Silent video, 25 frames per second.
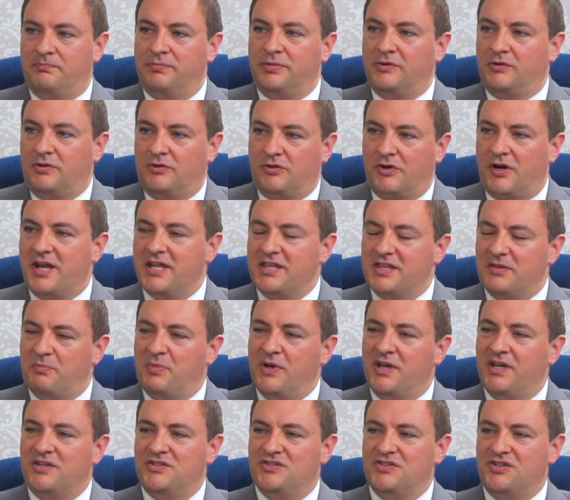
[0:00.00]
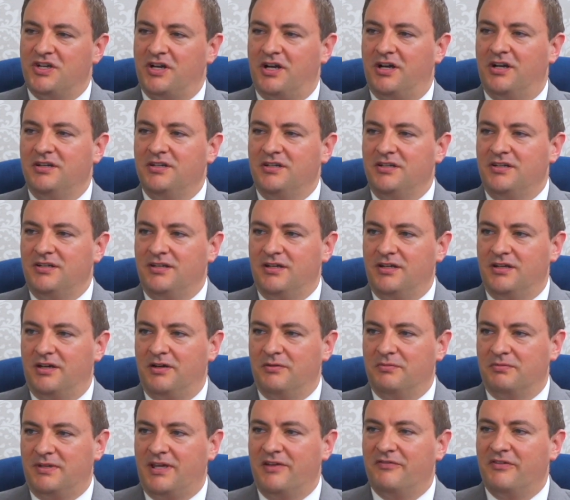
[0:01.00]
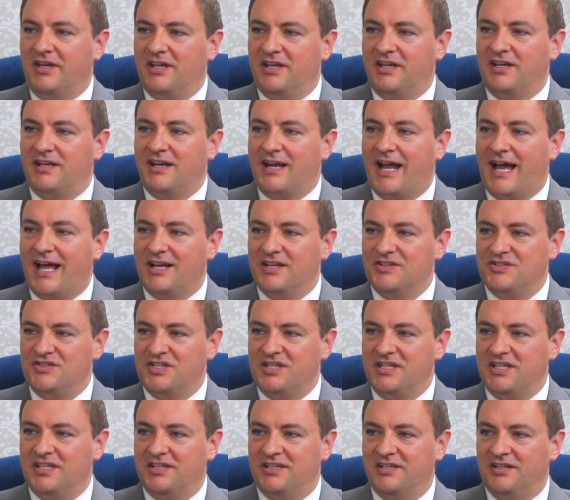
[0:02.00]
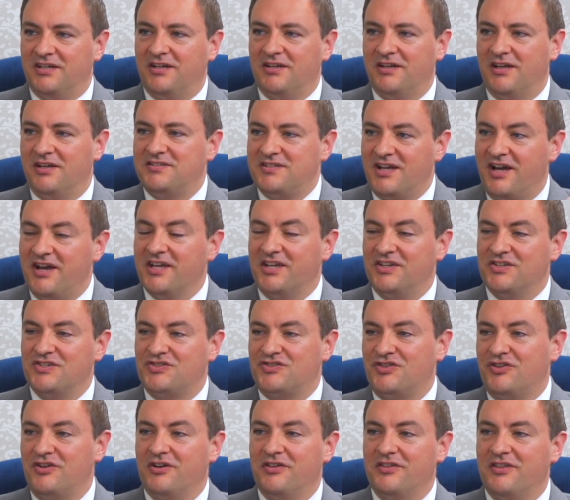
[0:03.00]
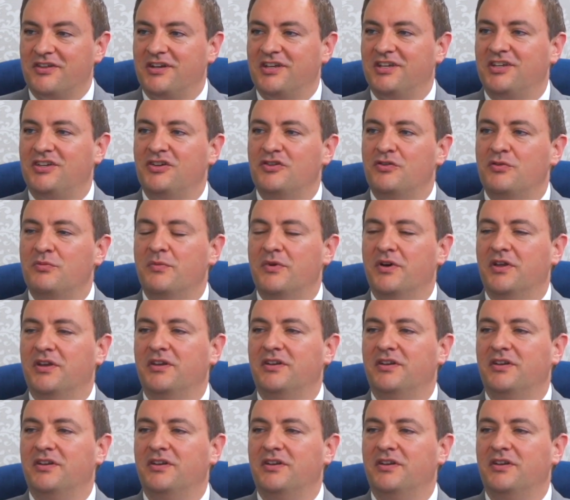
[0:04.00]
create the picture, giving it an analogy, a tiger's stronger than a human,